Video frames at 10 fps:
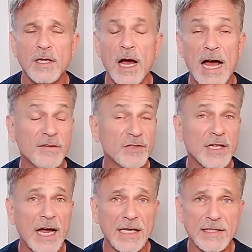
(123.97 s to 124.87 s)
often
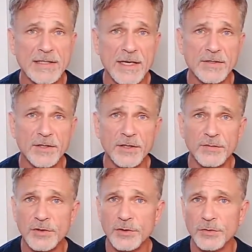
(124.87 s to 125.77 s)
highly sensitive
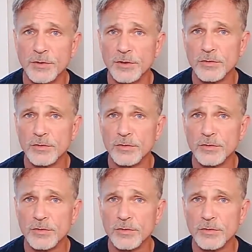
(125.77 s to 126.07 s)
to the